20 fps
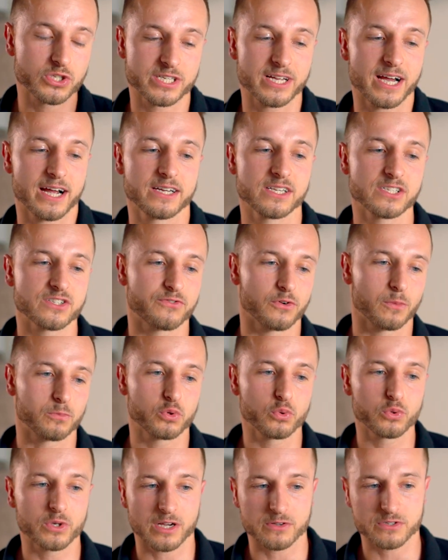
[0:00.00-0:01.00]
studies from
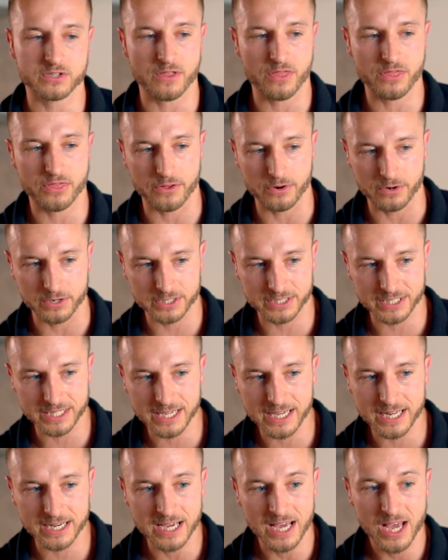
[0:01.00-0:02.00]

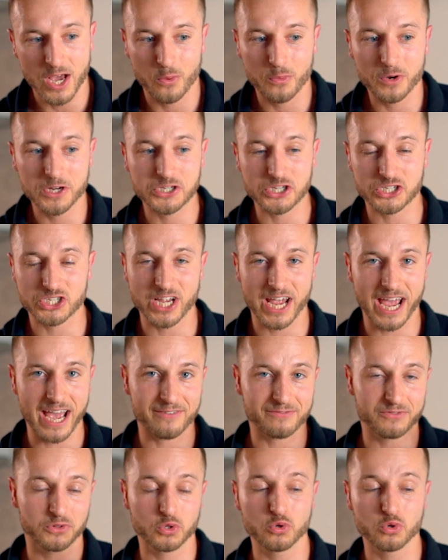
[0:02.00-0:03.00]
2013, we just have